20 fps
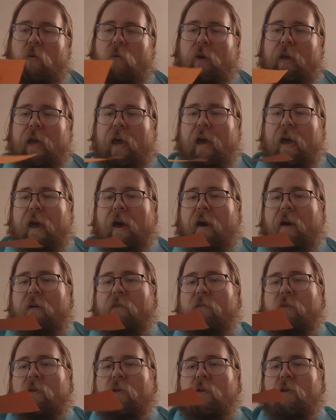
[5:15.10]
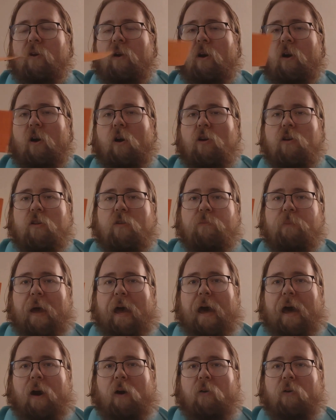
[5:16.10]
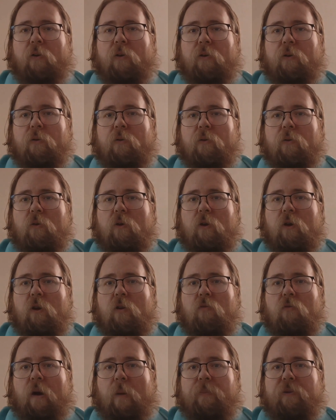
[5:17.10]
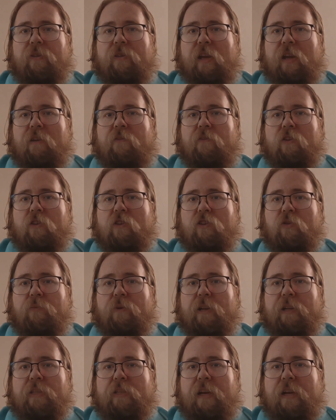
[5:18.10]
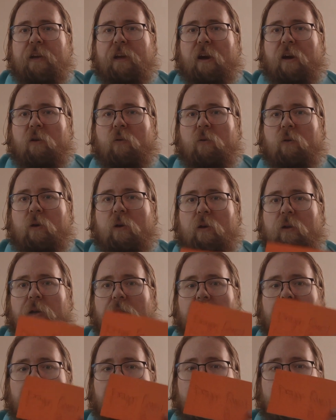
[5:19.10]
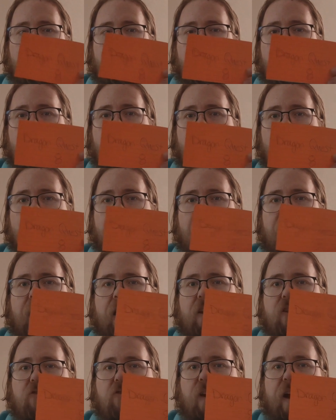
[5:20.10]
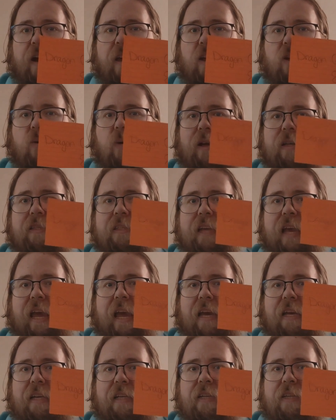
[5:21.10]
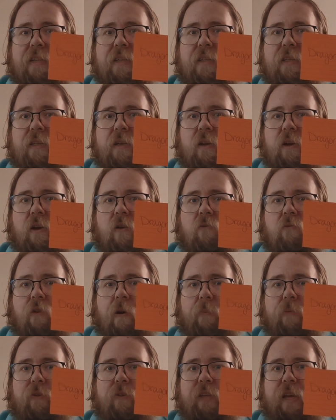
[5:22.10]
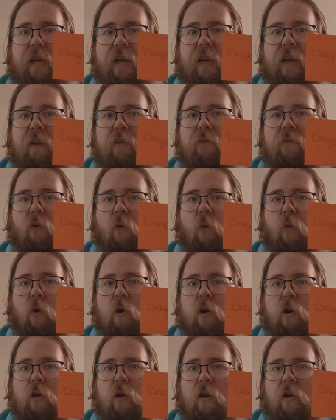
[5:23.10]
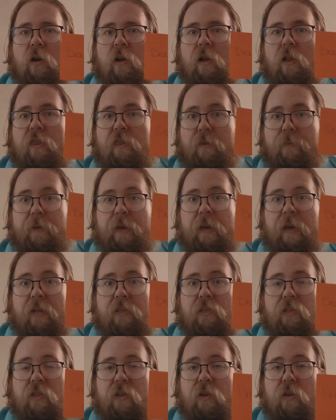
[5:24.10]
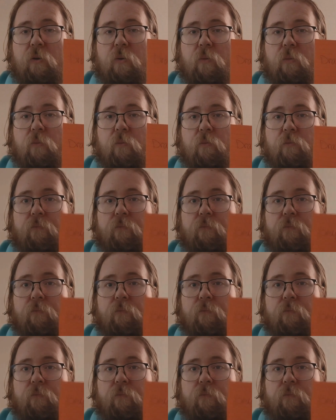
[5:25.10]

we have Earthbound, representing for Super Nintendo, and Dragon Quest eight, representing for the P S two.